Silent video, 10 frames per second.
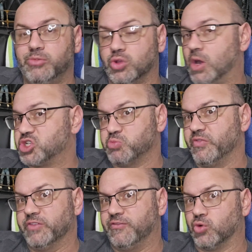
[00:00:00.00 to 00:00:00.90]
You can watch this
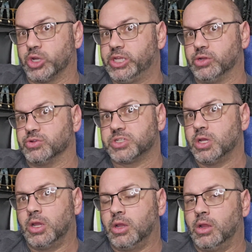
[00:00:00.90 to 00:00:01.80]
movie in 40 years,
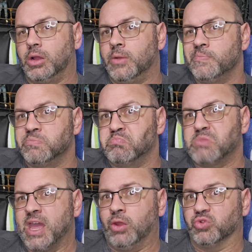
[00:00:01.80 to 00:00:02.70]

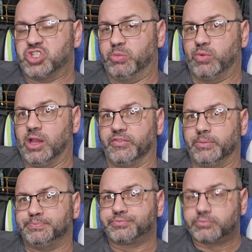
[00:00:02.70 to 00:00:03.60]
and it will still be relevant.